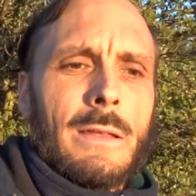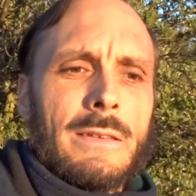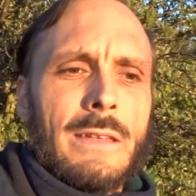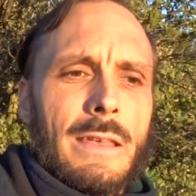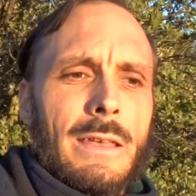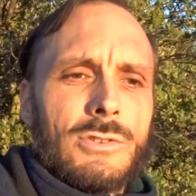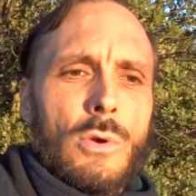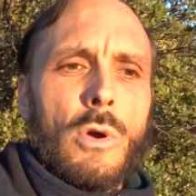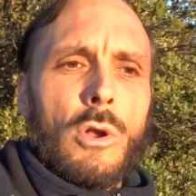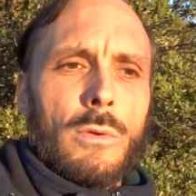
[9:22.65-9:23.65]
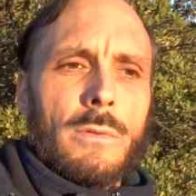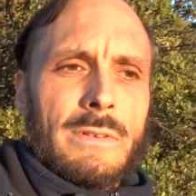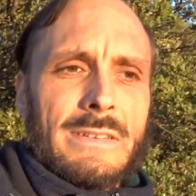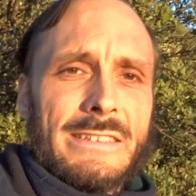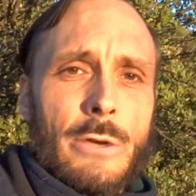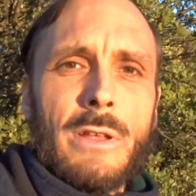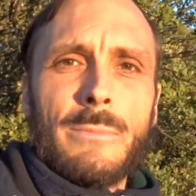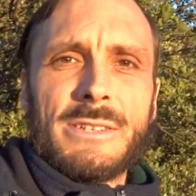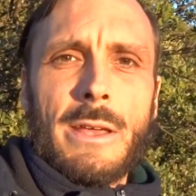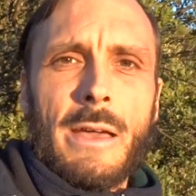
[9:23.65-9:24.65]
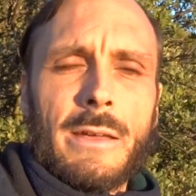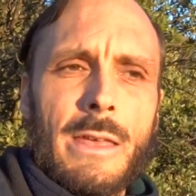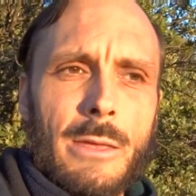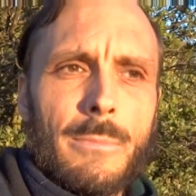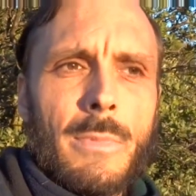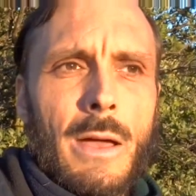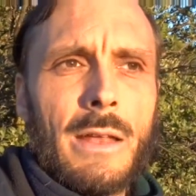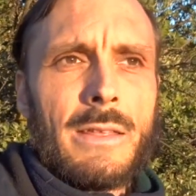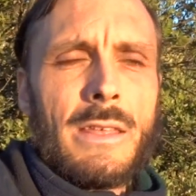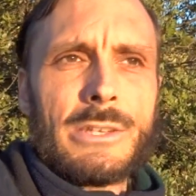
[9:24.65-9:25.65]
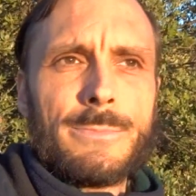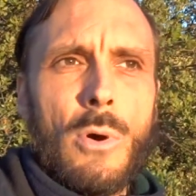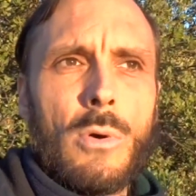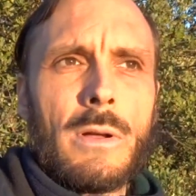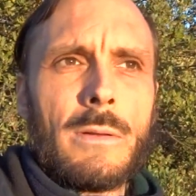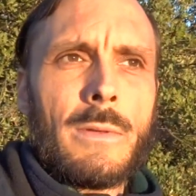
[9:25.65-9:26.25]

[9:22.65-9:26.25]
the so-called Nazarene Messiah came, and he spoke